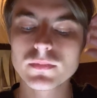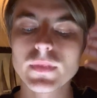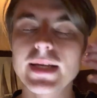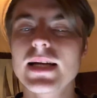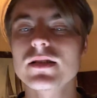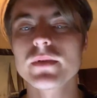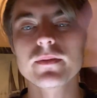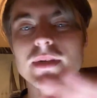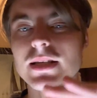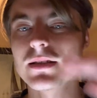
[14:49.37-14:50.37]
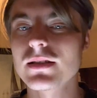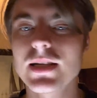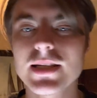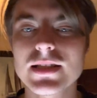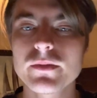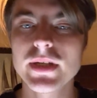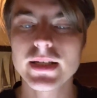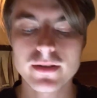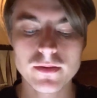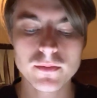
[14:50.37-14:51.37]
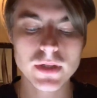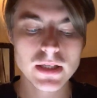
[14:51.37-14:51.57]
he got to meet me. I got to meet him.